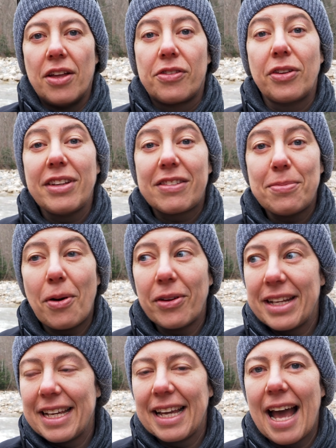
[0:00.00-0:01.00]
So this
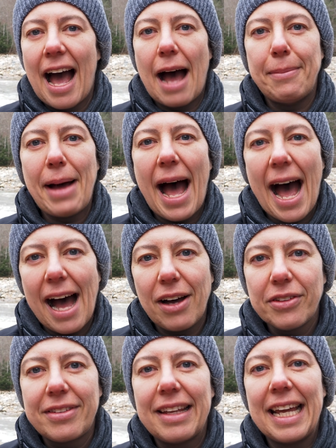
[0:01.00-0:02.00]
morning I'm
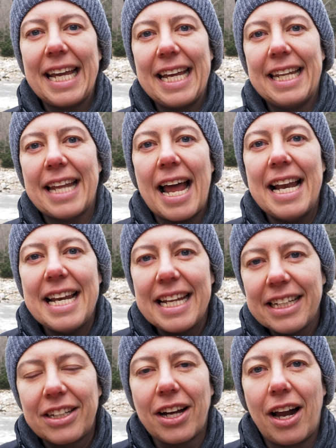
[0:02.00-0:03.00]
out in
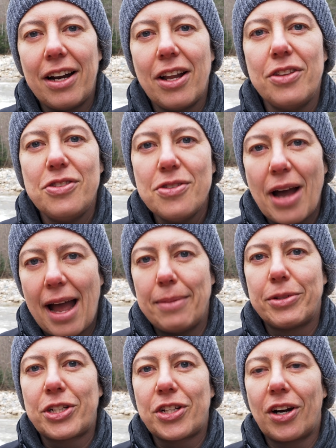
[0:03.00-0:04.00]
Lincoln, New
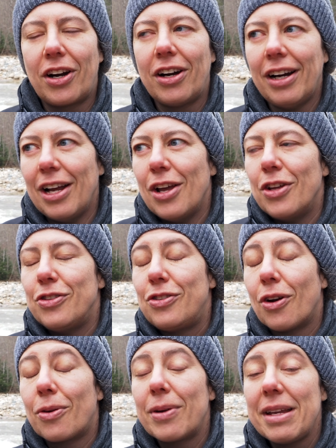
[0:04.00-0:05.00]
Hampshire.
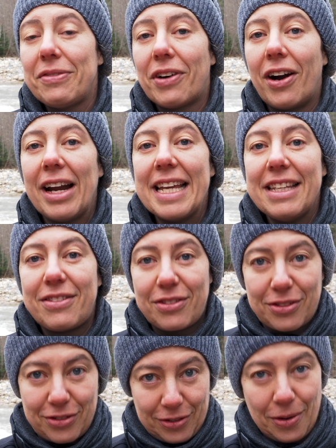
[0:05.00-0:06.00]
The river is
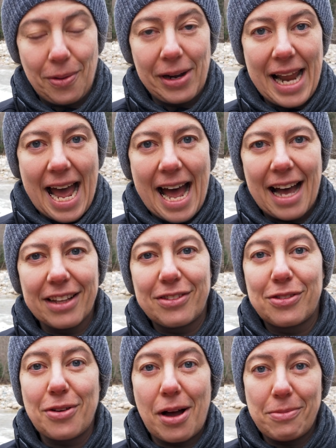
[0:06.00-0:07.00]
so
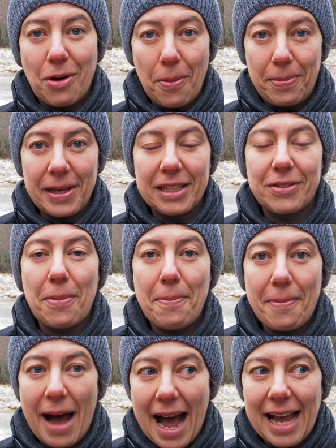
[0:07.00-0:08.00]
loud, so I'm hoping the
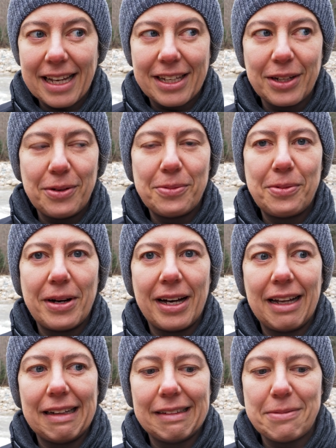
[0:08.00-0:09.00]
mic
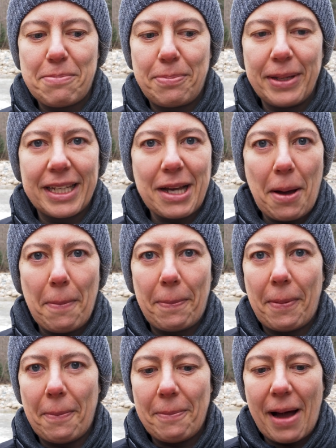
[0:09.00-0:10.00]
will pick up
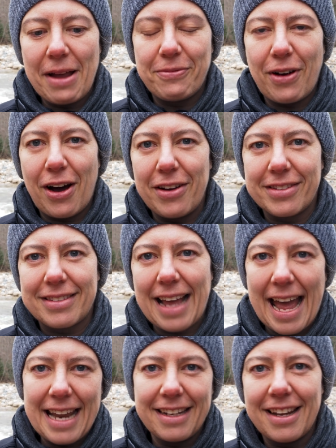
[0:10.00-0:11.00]
my voice
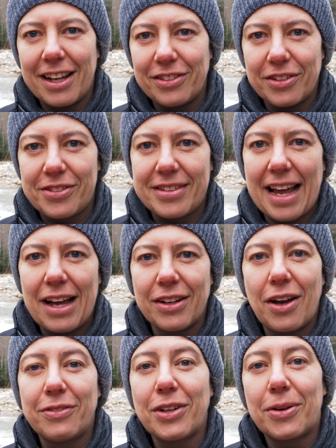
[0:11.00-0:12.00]
and not the
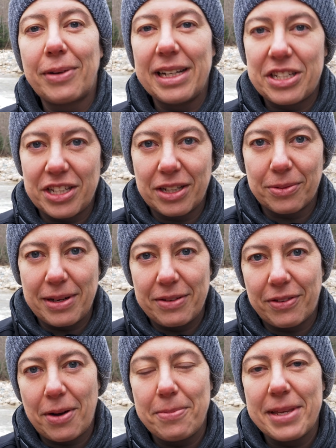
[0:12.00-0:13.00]
sound of the raging
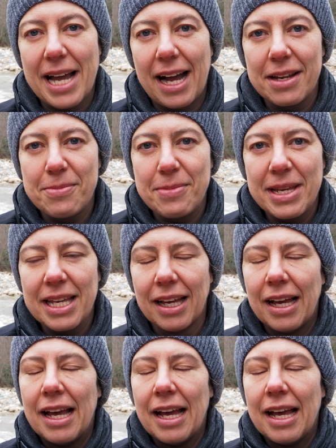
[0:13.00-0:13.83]
river behind me.